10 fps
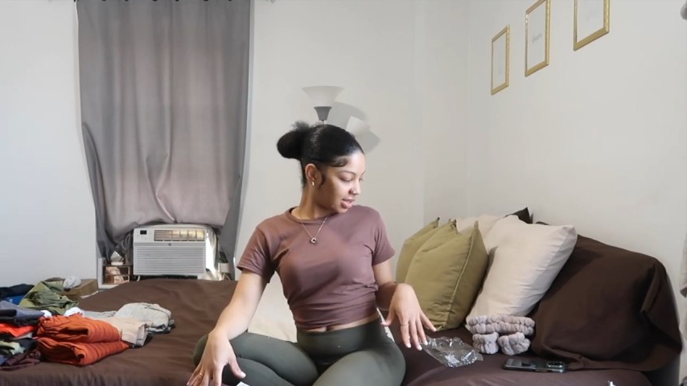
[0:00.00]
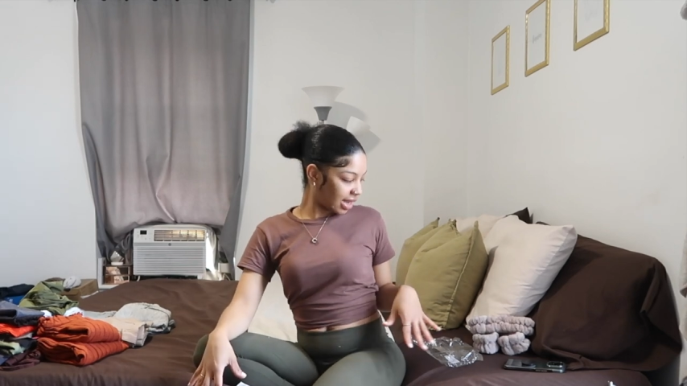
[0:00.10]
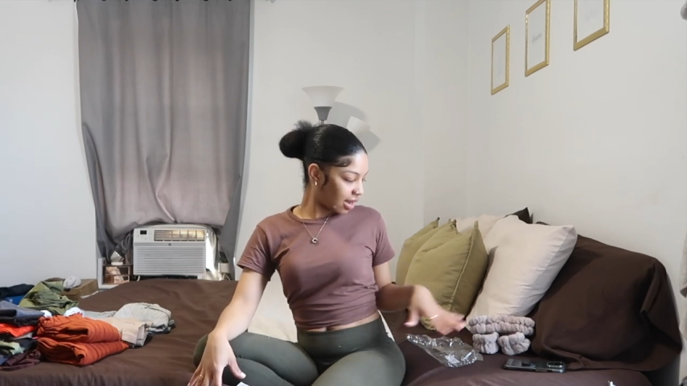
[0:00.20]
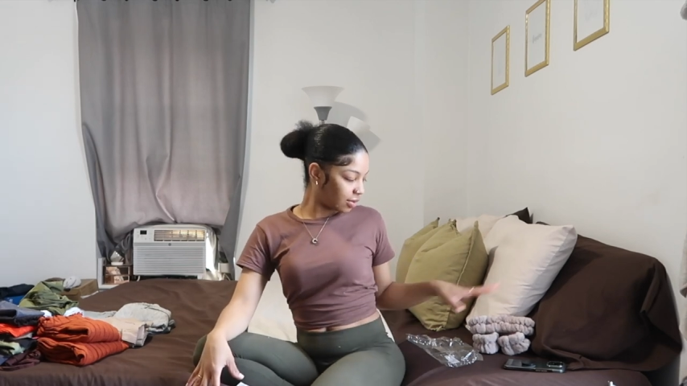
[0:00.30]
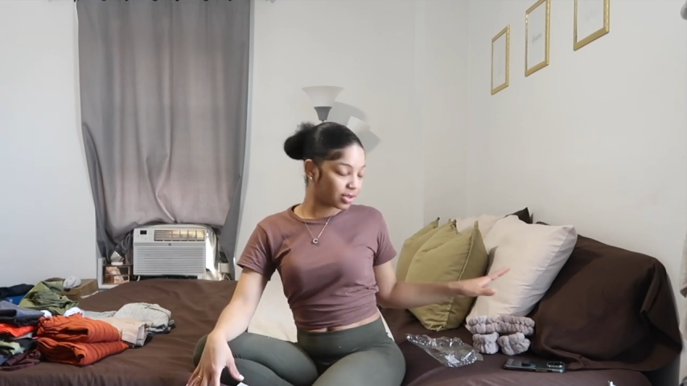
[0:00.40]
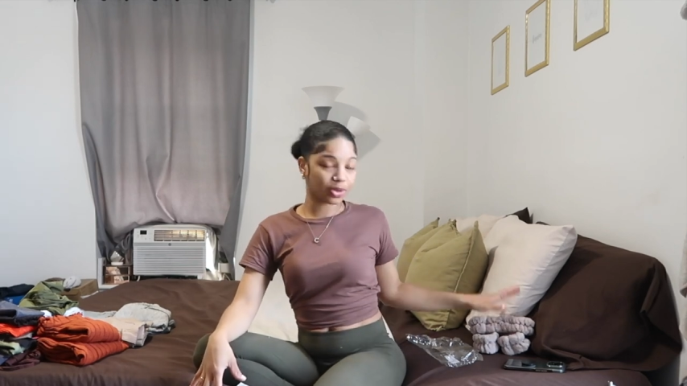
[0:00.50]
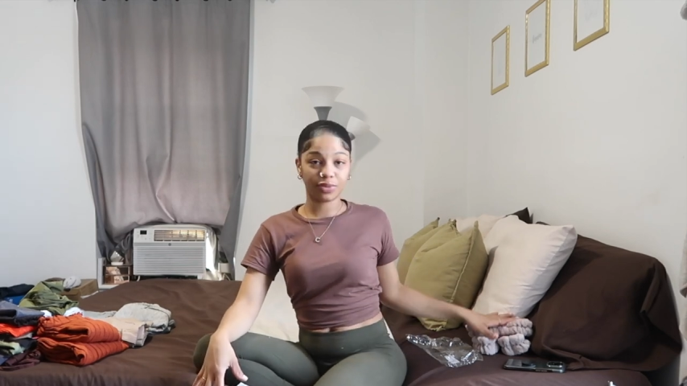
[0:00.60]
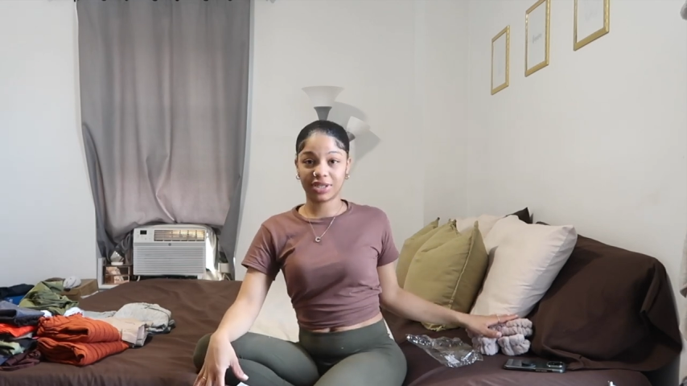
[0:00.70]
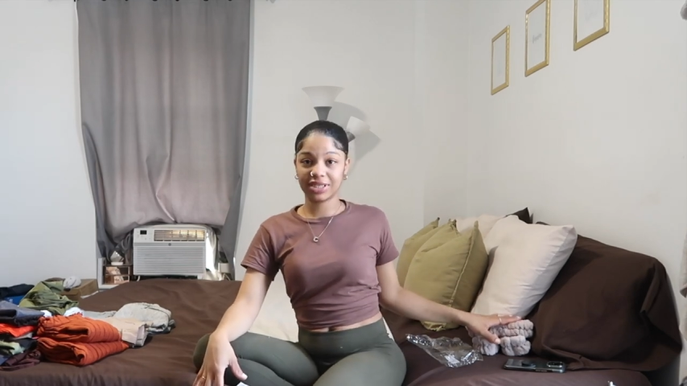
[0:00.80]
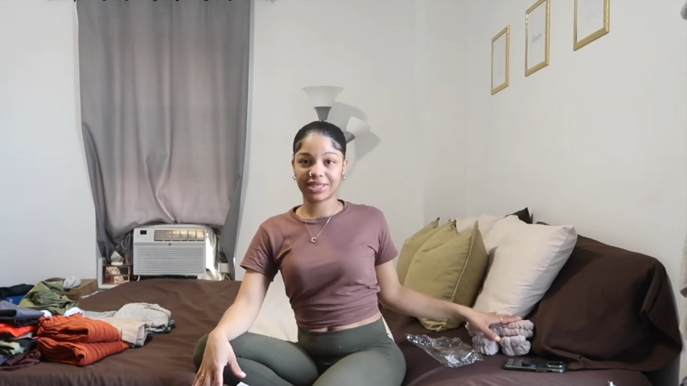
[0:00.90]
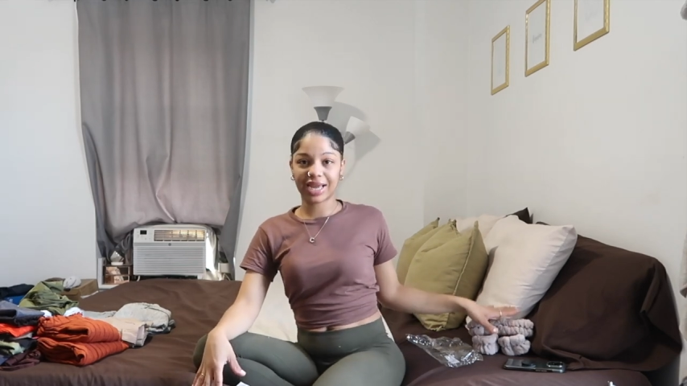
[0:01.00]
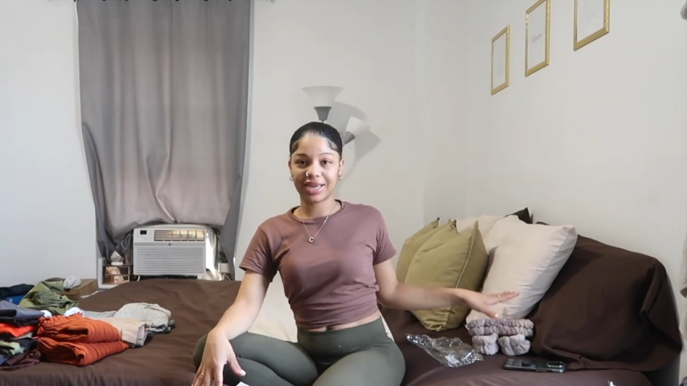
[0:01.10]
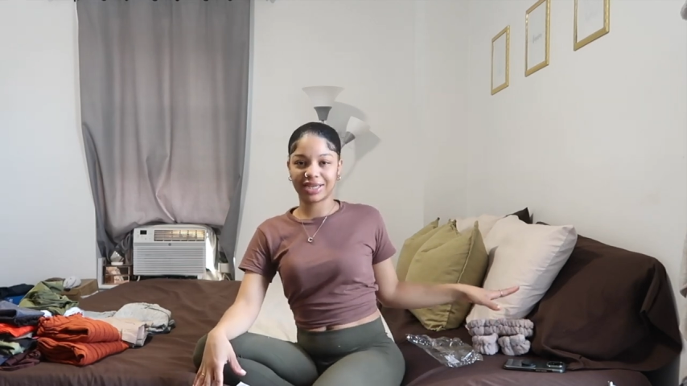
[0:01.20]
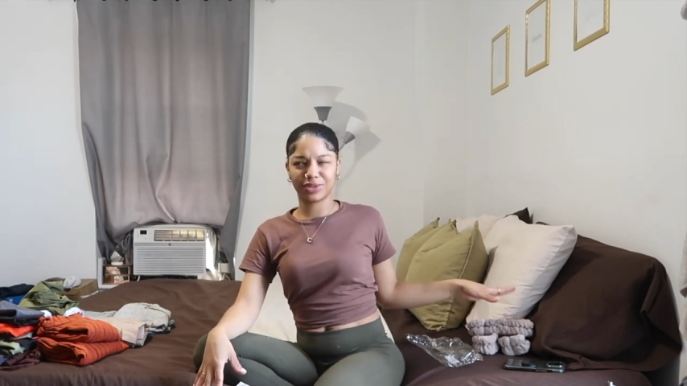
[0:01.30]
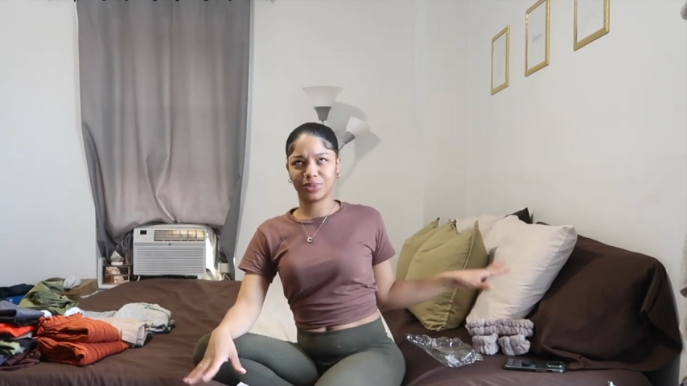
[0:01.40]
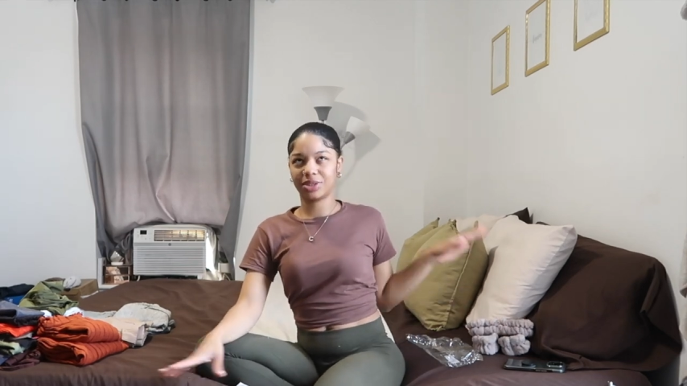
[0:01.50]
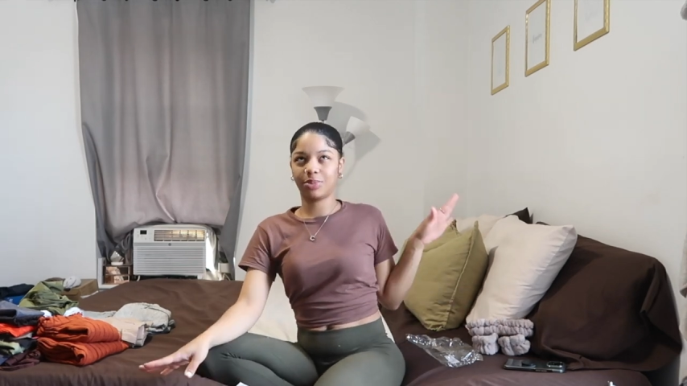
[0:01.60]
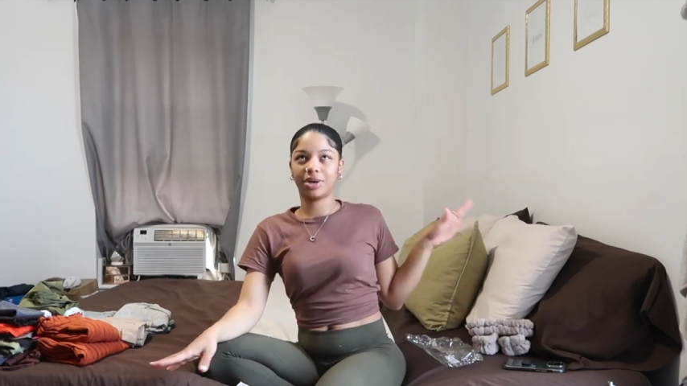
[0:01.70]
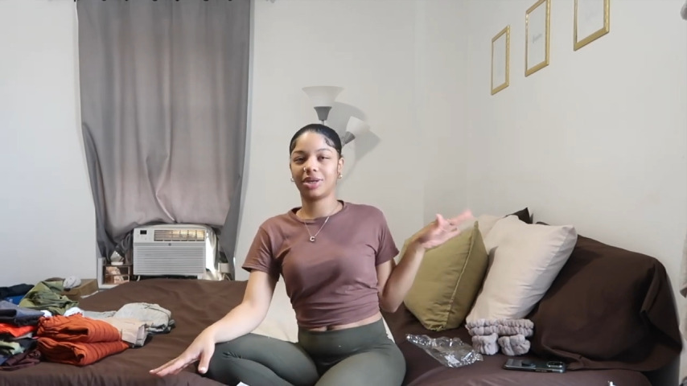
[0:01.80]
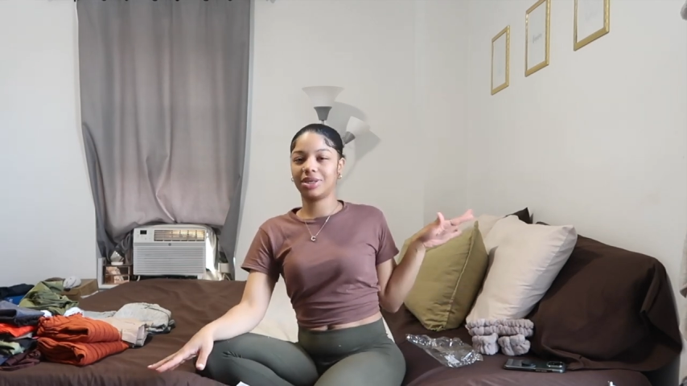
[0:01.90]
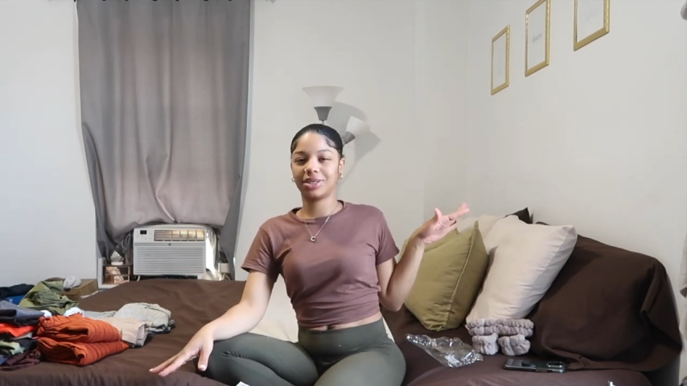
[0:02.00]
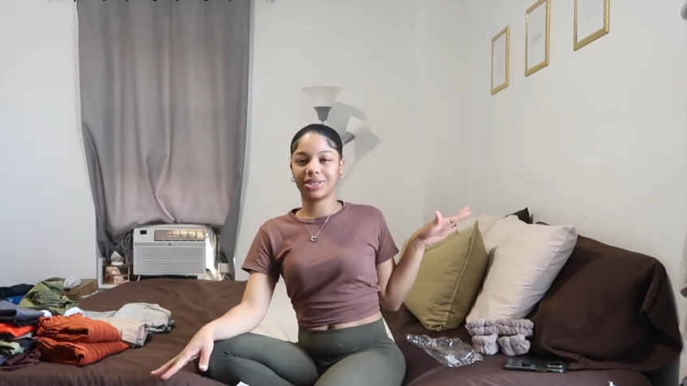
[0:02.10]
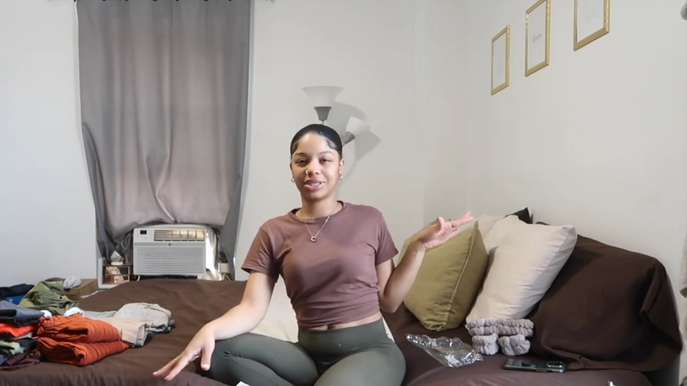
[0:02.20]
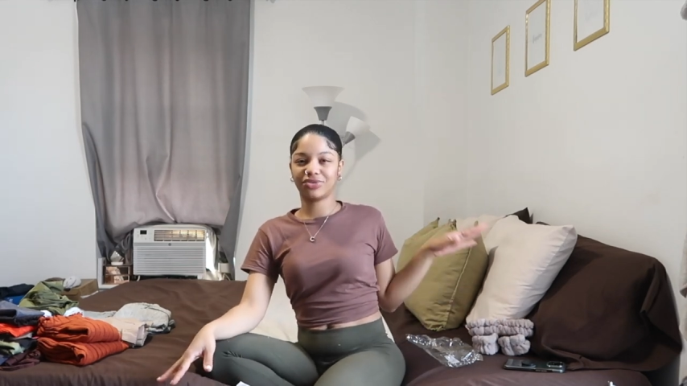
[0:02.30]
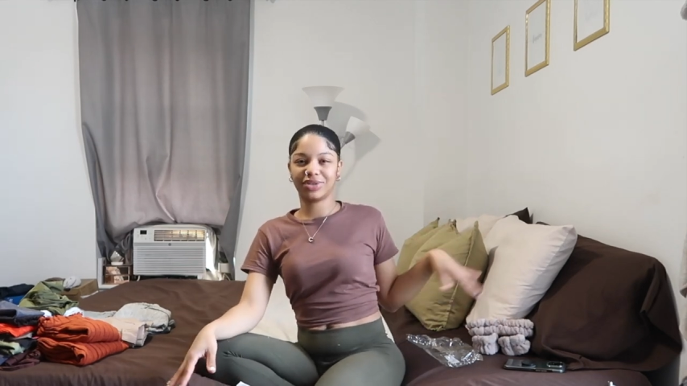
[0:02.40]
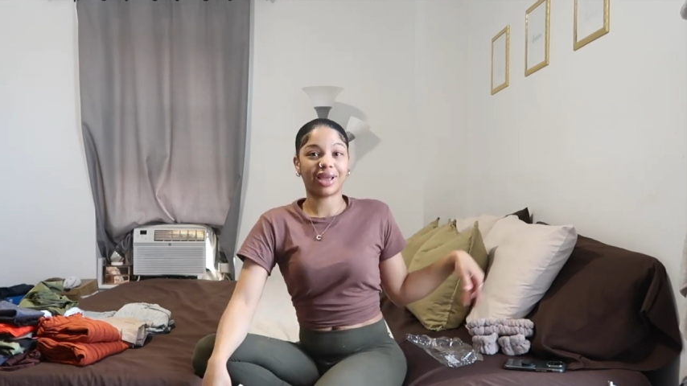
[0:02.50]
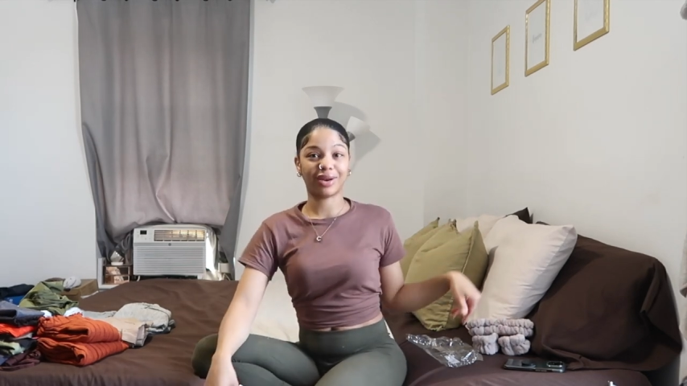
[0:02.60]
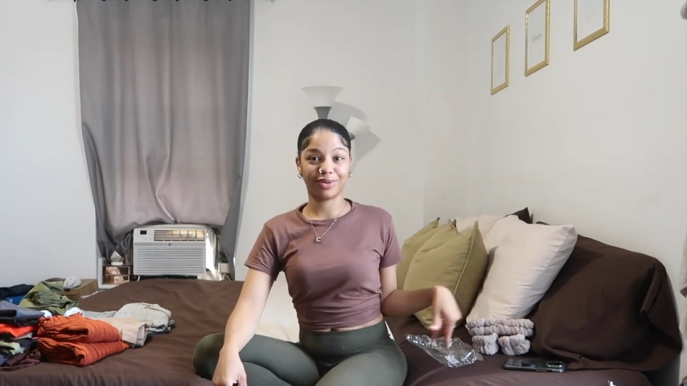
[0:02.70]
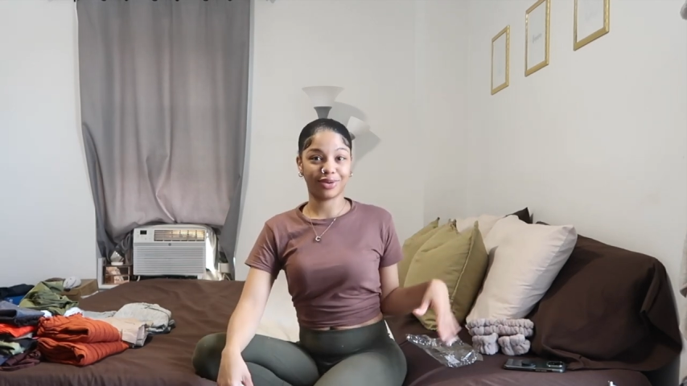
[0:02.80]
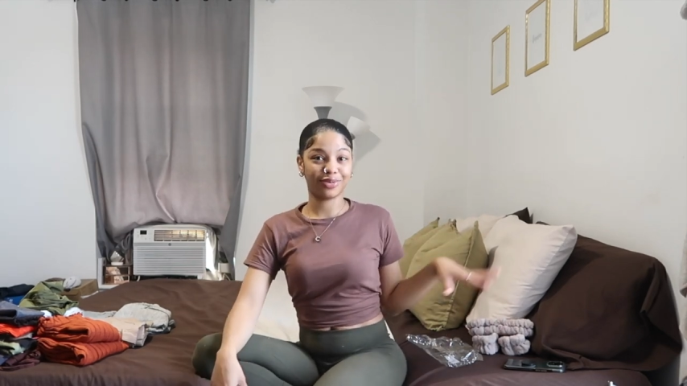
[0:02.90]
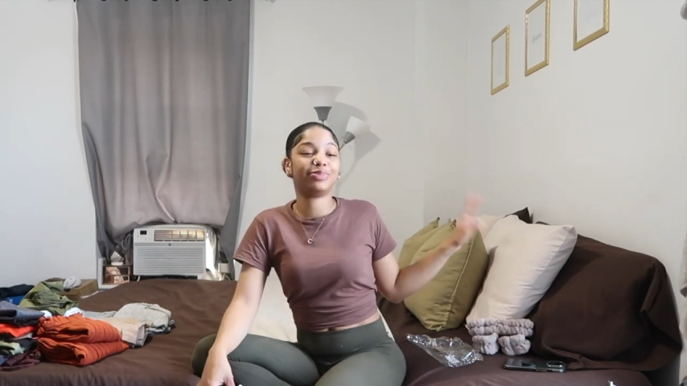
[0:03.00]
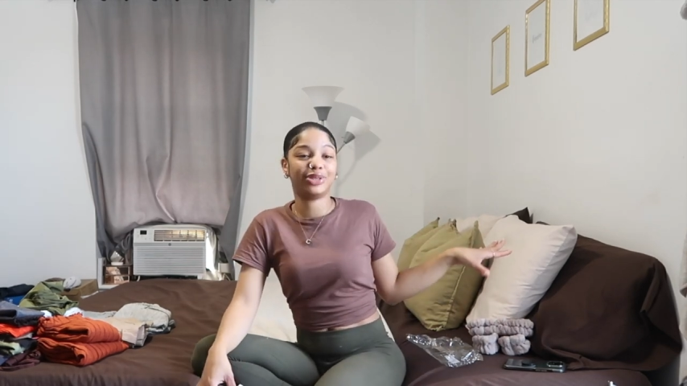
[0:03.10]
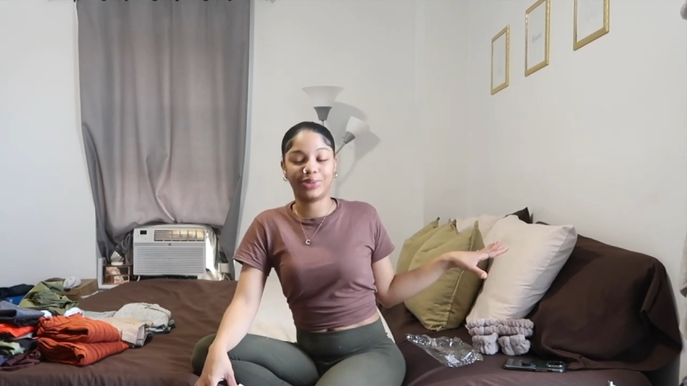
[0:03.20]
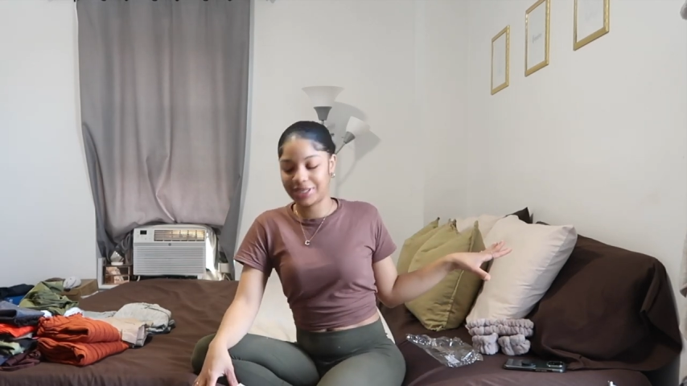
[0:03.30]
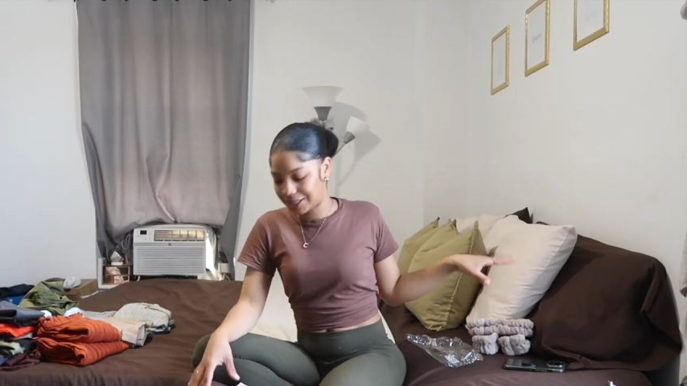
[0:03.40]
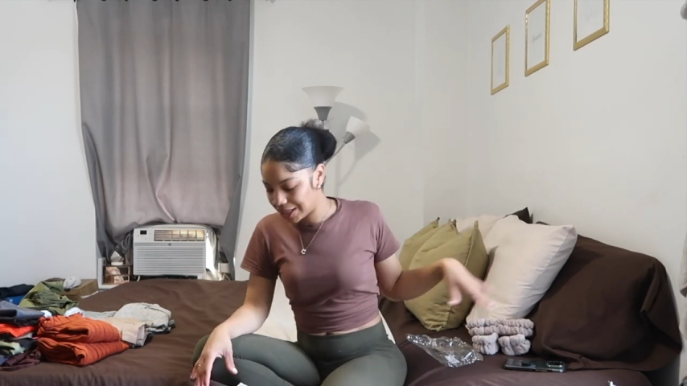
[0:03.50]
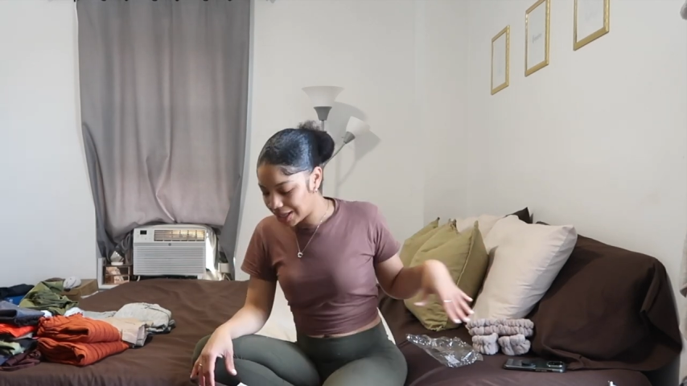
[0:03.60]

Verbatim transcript: now so this i guess was a part of the accessory i uh, don't know beauty